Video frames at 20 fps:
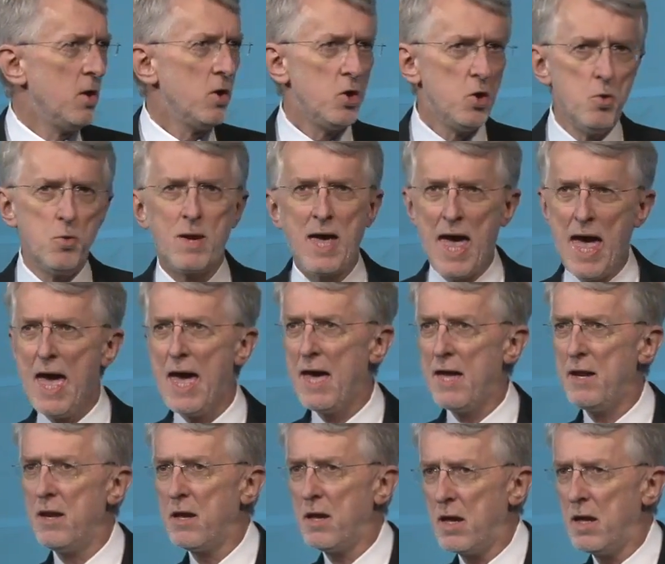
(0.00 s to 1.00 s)
You
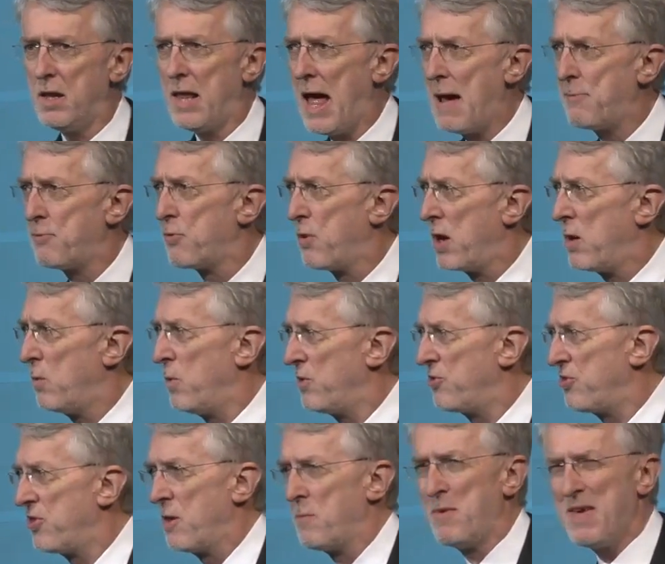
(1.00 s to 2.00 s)
can collaborate
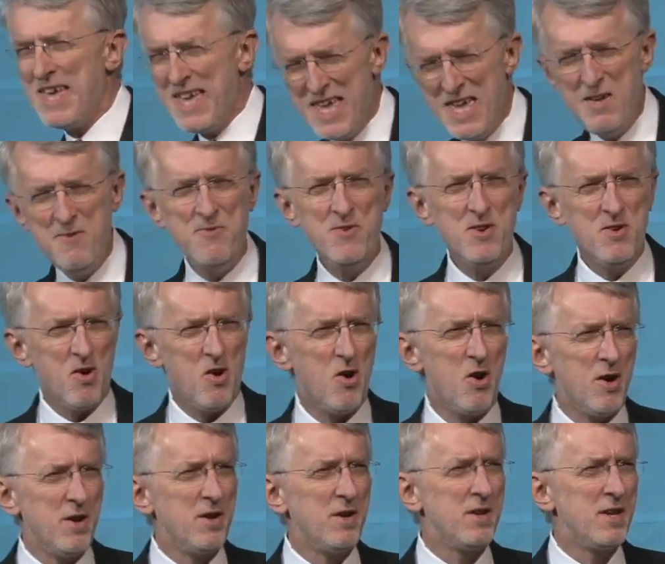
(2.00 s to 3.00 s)
with them, even
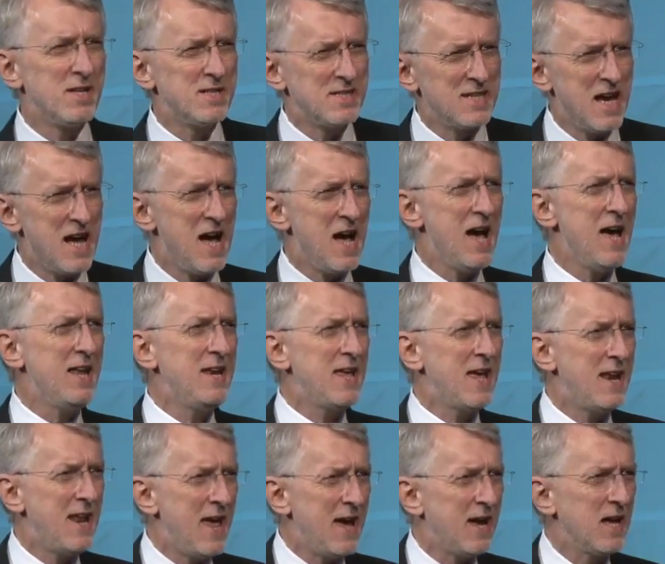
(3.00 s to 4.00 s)
on design
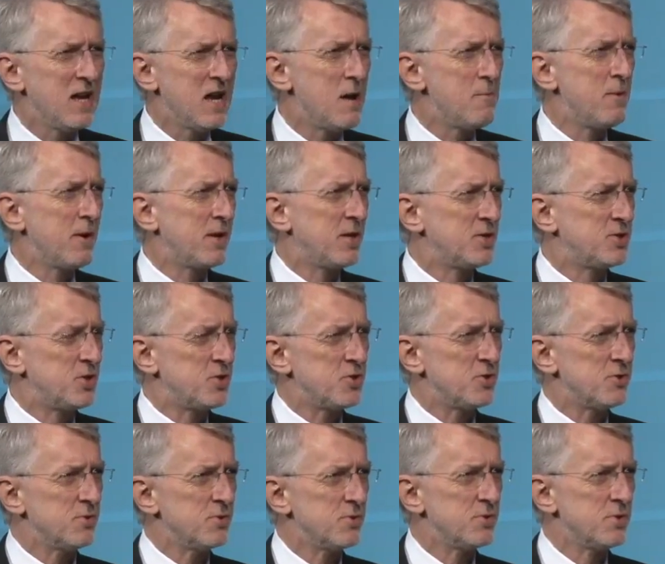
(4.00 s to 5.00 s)
and economic
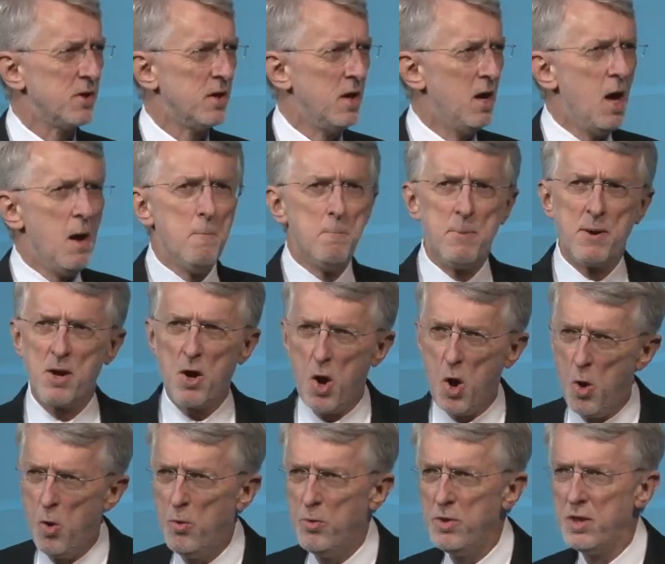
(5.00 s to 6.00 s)
decisions, but
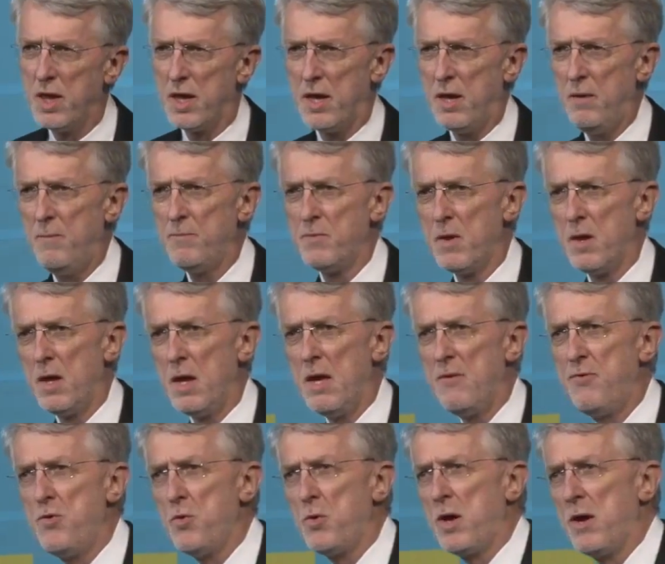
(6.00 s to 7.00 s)
only
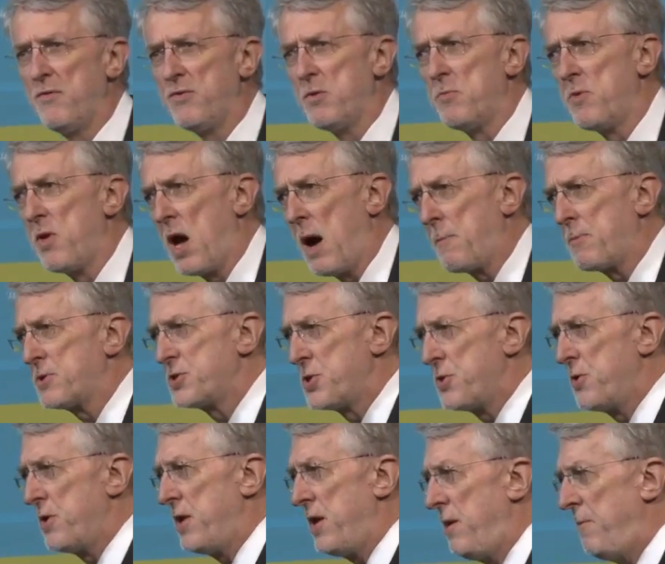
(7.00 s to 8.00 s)
if you give them the
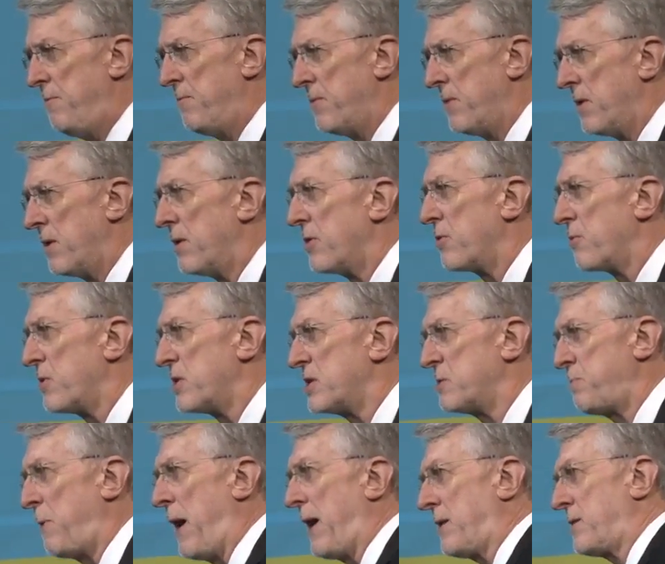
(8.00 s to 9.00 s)
opportunity, the
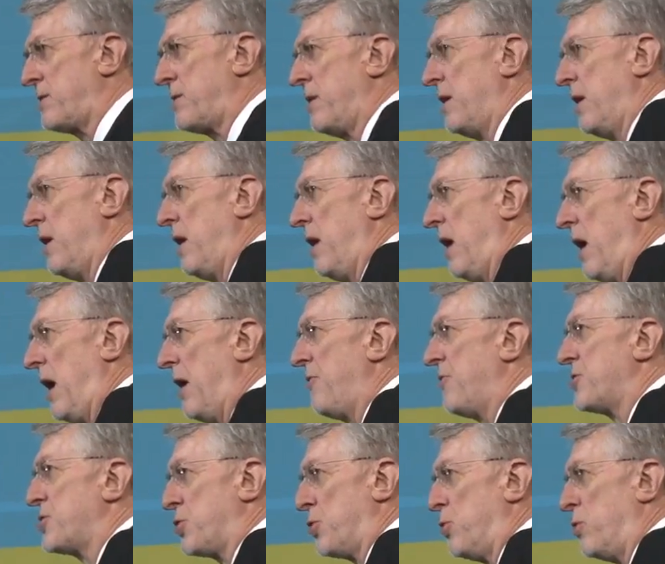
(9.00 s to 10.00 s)
respect,
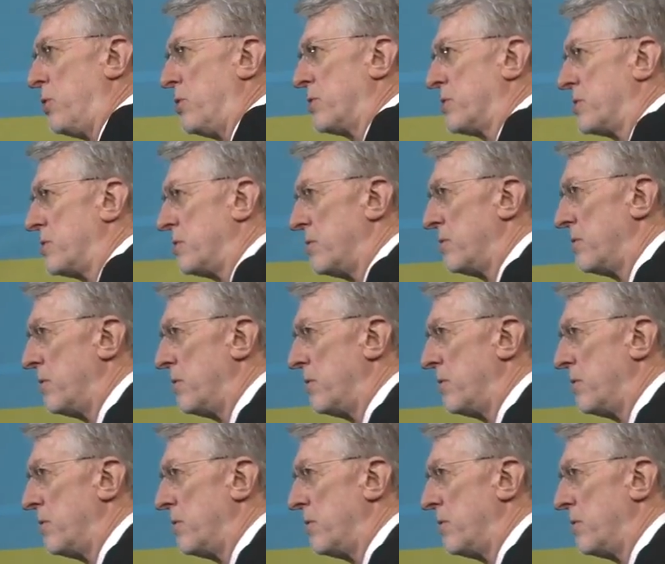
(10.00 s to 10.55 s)
and the tools.